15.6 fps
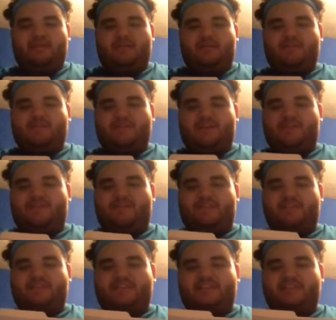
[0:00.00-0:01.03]
I'll start off with
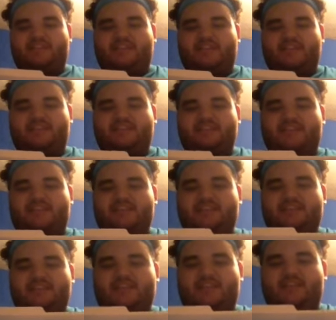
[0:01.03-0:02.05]
the 16
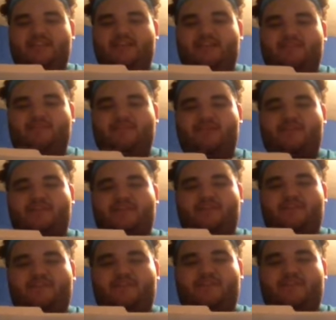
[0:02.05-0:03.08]
seeds, Florida
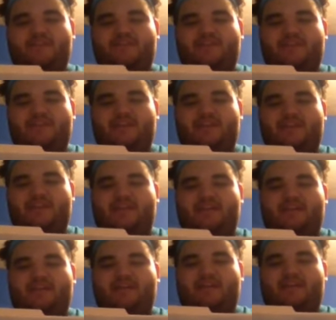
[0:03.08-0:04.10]
Gulf Coast
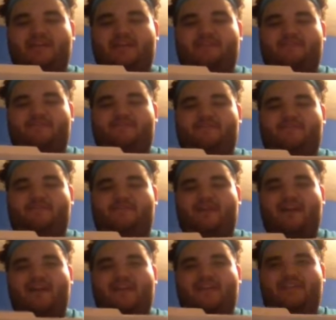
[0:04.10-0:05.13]
and
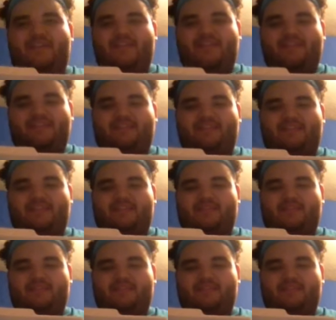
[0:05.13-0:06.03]
Friar Dickinson.